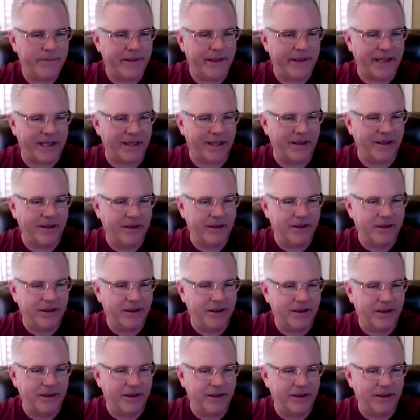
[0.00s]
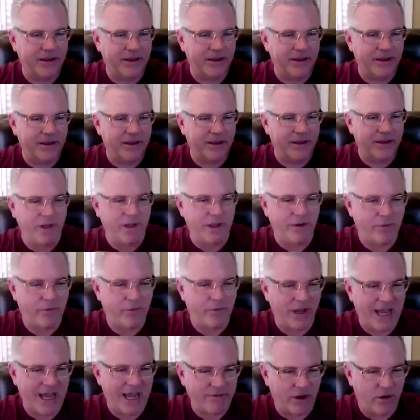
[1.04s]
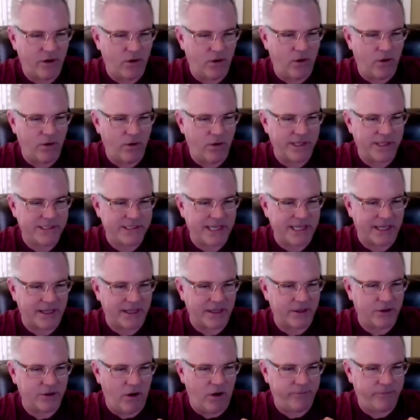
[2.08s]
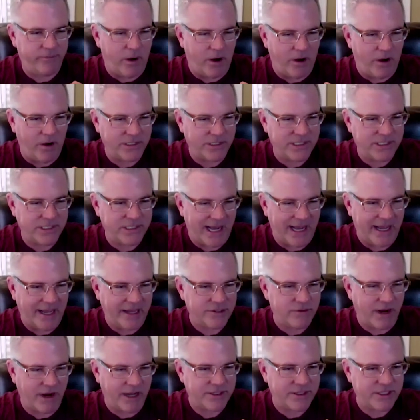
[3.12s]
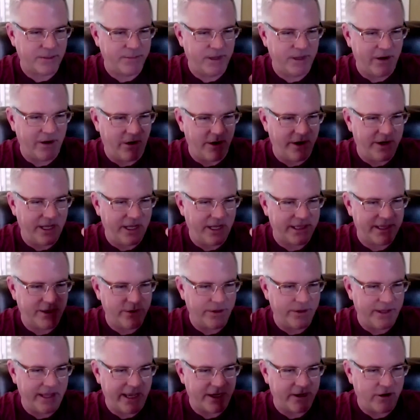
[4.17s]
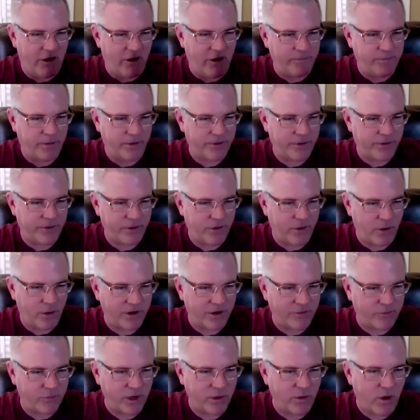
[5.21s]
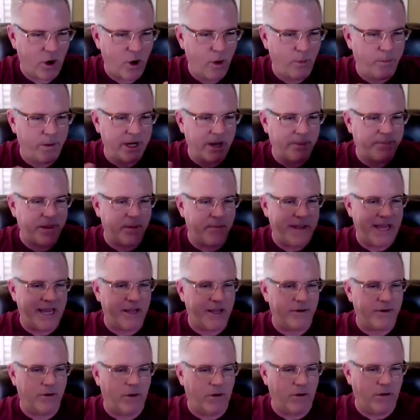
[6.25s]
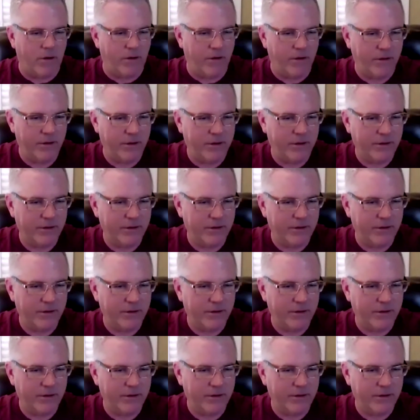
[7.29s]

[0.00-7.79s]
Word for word: like, If we got if we if we have a hole that's like golf ball size, right, it's gonna be hard to get the, that golf ball through the hole. But if we open up the manhole,